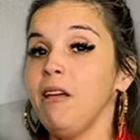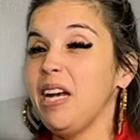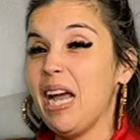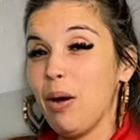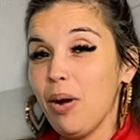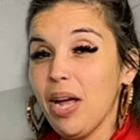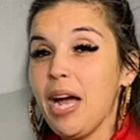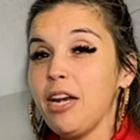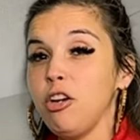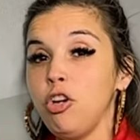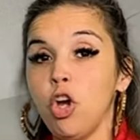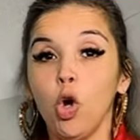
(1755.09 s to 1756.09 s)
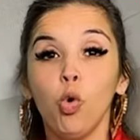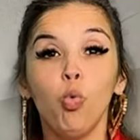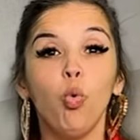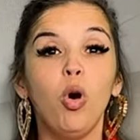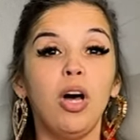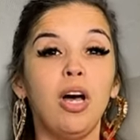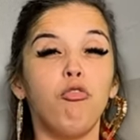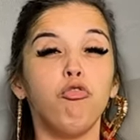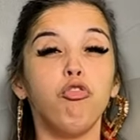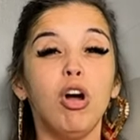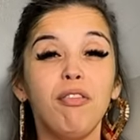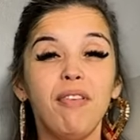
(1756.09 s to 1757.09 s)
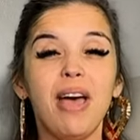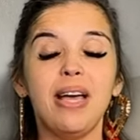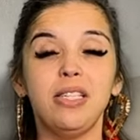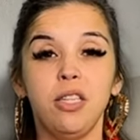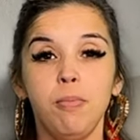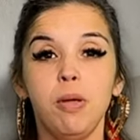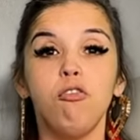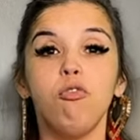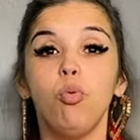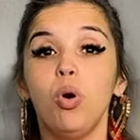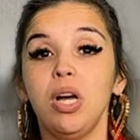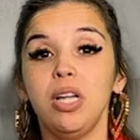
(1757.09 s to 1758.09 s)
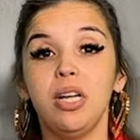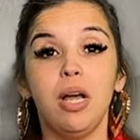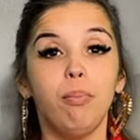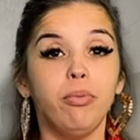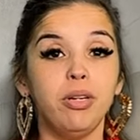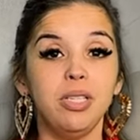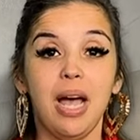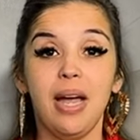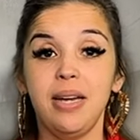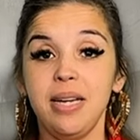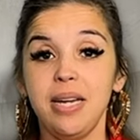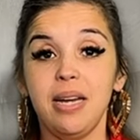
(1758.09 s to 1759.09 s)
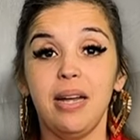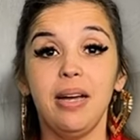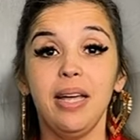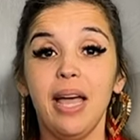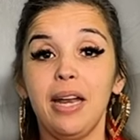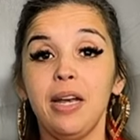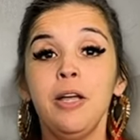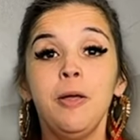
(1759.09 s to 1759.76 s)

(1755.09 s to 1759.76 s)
now I kind of know a rough estimate of what numbers I need. Again,